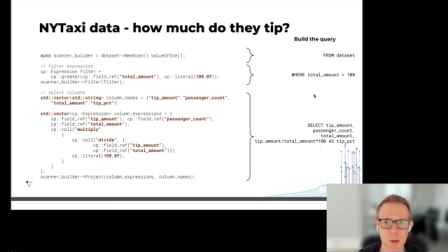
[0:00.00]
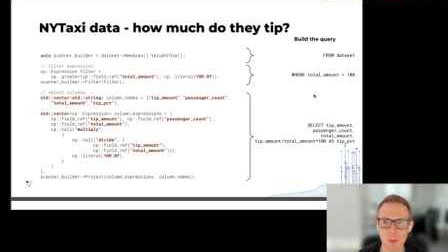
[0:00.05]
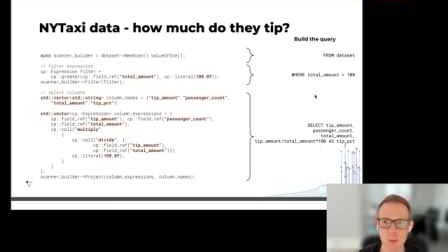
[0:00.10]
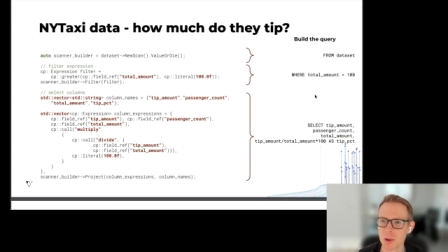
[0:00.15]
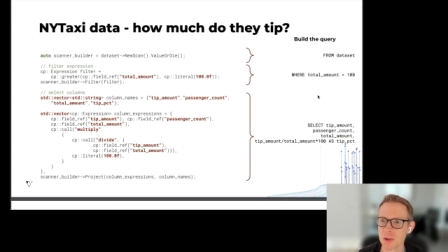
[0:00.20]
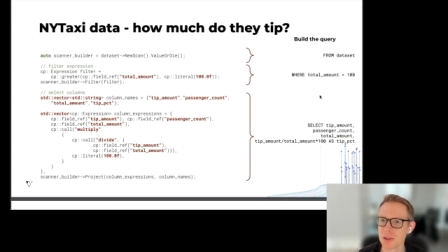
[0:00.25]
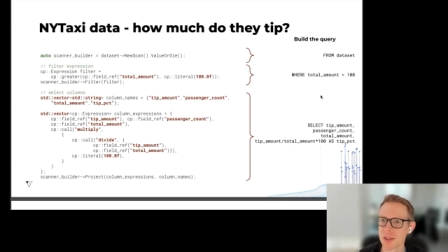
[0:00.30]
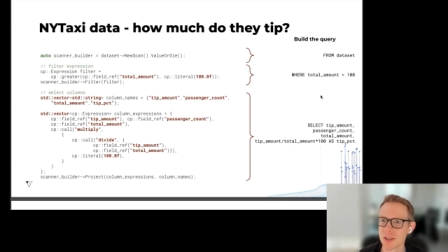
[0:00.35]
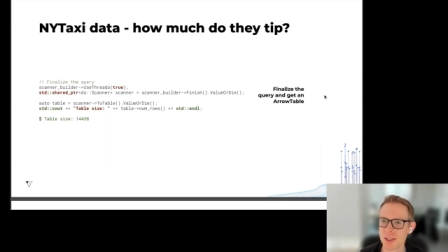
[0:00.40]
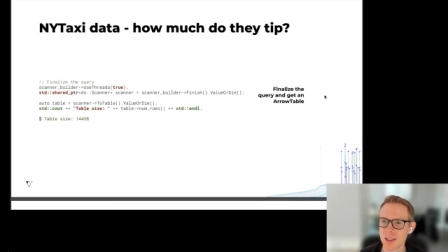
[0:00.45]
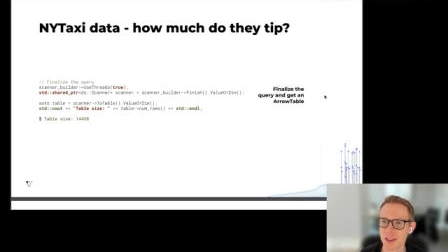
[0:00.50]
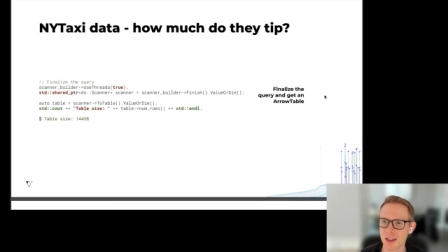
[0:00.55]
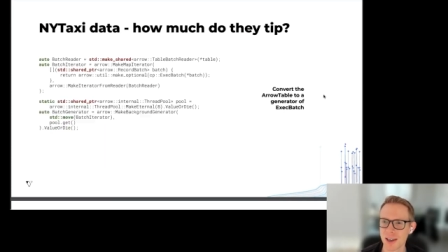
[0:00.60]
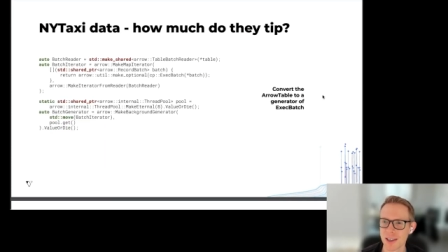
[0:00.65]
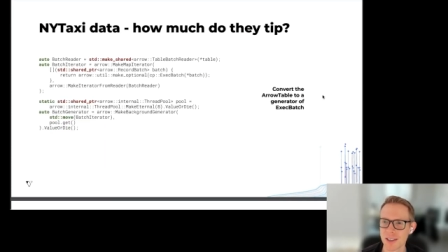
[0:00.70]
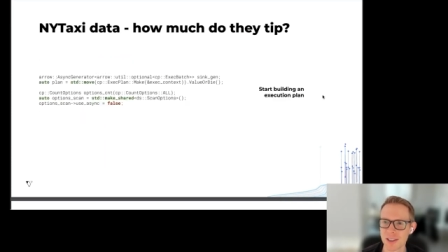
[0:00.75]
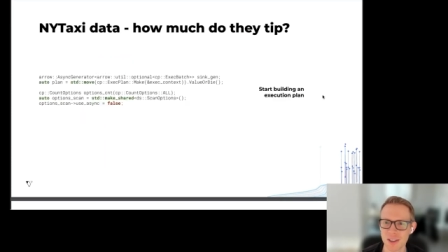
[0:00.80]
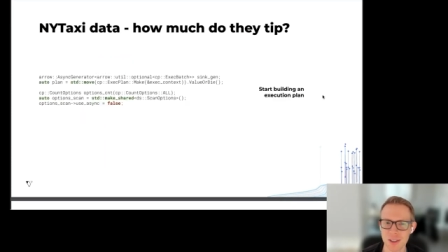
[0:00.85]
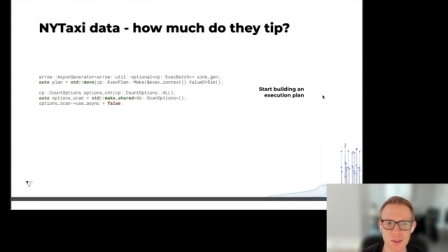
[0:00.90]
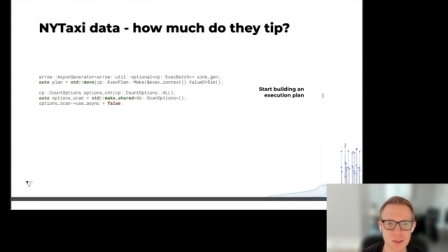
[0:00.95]
I'll post the
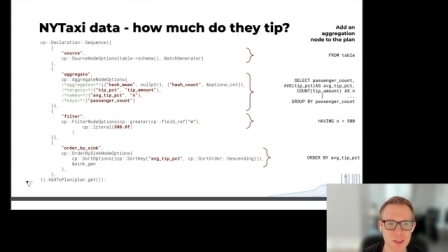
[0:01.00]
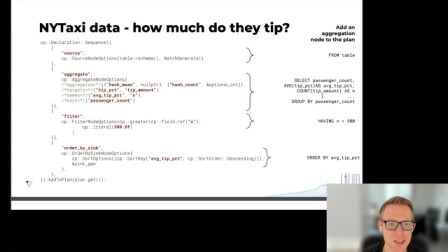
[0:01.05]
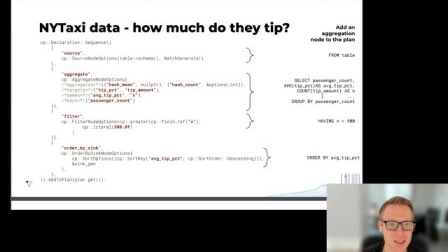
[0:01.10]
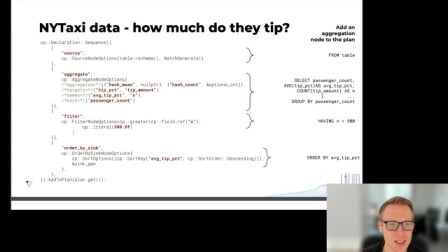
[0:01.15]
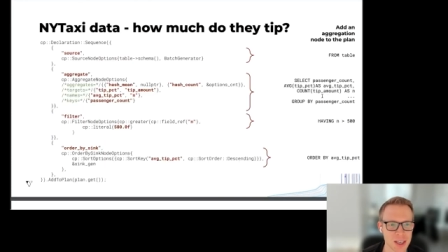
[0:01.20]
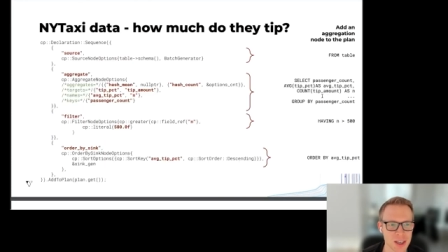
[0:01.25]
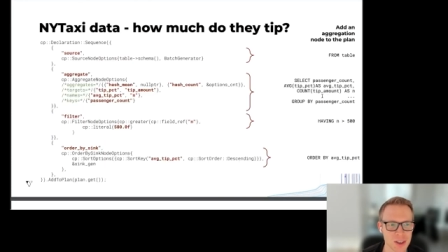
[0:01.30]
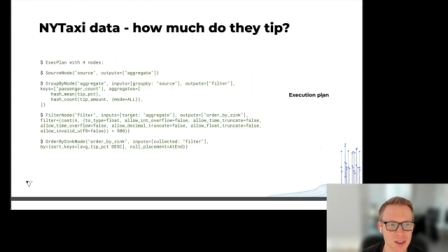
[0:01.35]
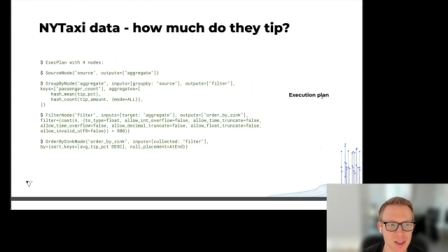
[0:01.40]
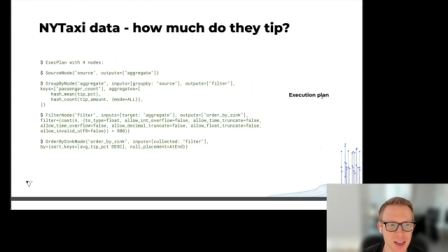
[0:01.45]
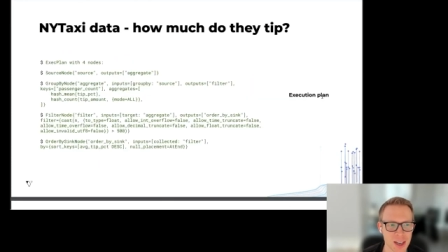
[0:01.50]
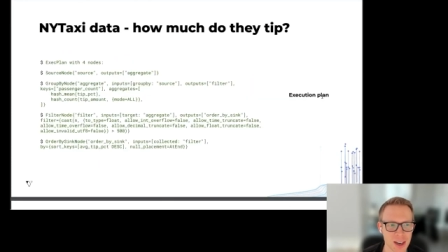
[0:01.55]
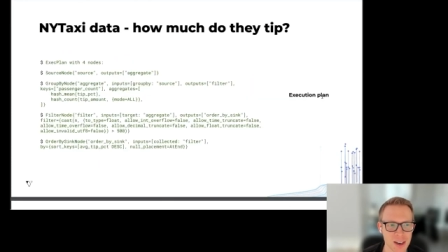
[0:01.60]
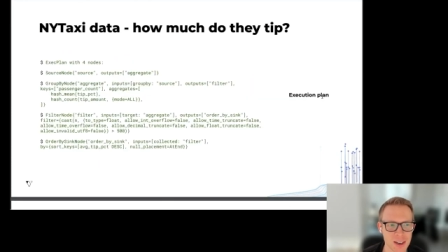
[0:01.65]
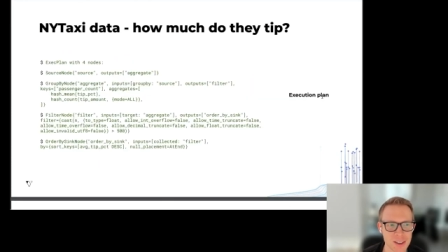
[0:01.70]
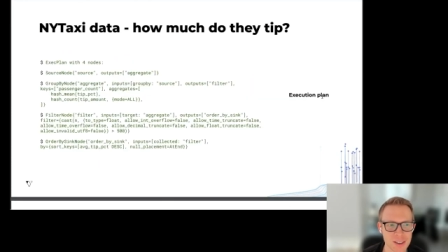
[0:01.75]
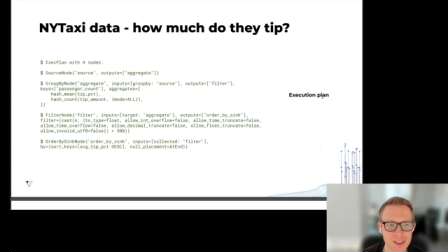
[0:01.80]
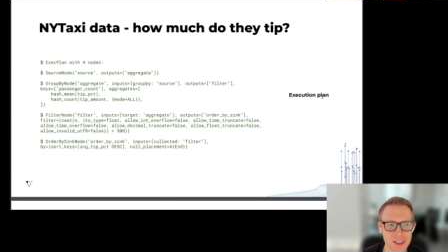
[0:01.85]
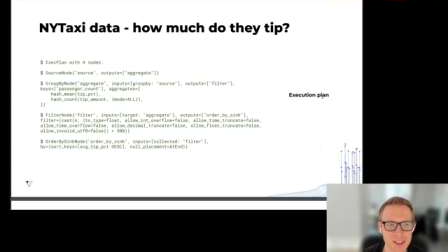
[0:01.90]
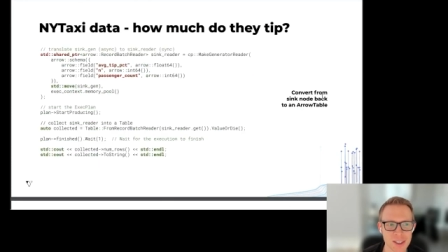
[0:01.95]
slides and you can take a look at
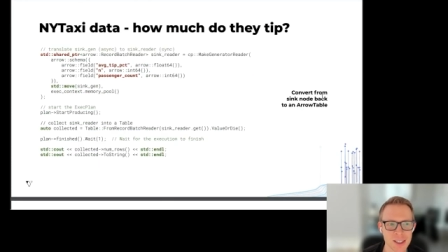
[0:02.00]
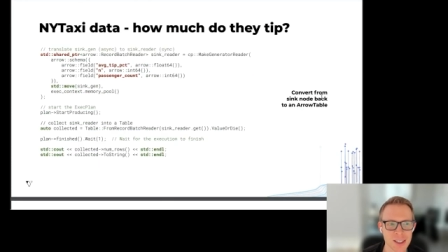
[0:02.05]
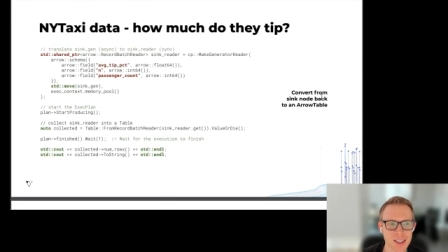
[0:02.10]
it.